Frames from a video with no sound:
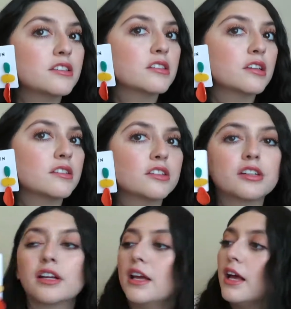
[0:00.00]
just because they're
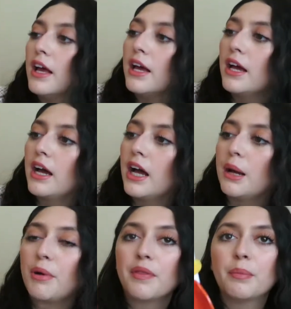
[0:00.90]

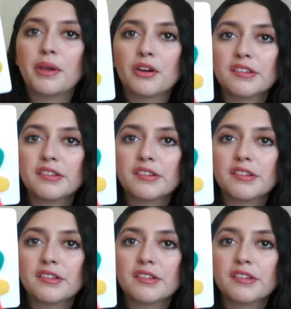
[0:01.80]
on the bigger